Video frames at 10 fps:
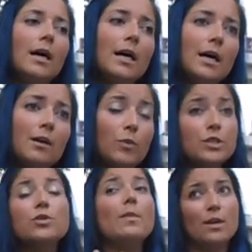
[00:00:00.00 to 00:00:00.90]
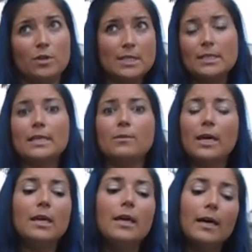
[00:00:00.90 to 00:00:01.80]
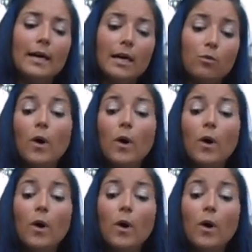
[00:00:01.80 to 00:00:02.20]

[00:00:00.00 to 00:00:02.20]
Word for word: Uh, well, two main reasons anyway. Uh,